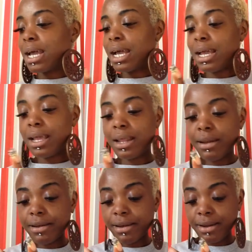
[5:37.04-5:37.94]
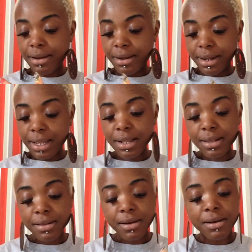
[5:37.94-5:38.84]
And
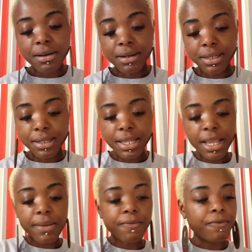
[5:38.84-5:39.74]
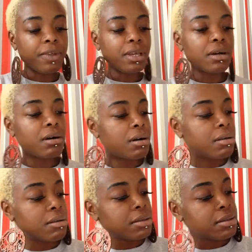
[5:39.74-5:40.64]
these are the same thing
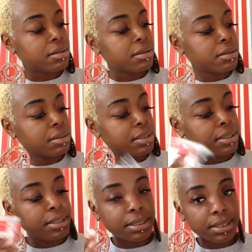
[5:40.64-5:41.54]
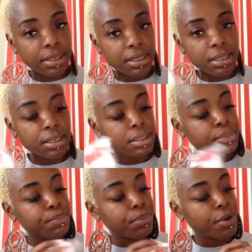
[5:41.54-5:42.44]
as these,
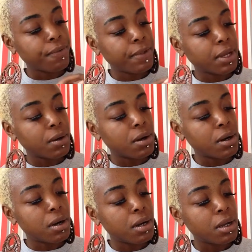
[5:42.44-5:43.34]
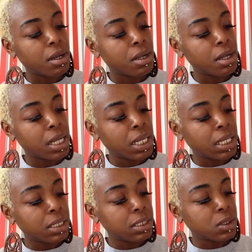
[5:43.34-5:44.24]
but they got
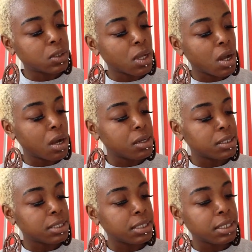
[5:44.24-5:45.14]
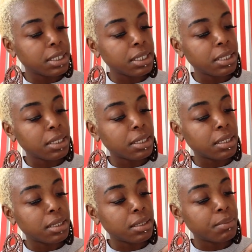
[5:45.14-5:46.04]
stars in it,
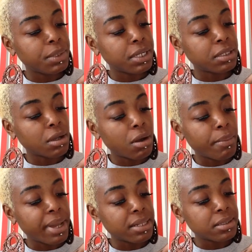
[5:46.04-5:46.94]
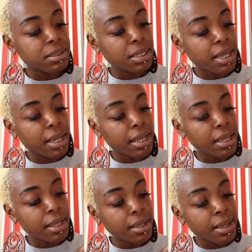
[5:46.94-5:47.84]
a bit of
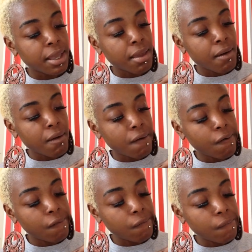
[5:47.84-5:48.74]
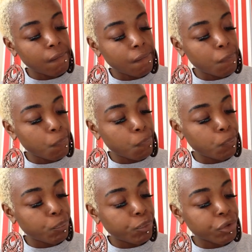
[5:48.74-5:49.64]
diamante,
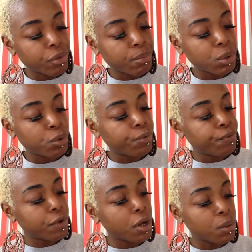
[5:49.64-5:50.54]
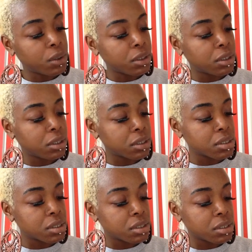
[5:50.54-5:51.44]
some little
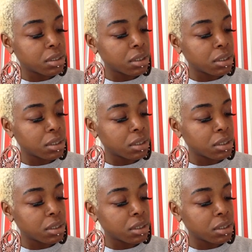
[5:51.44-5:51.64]
flowers,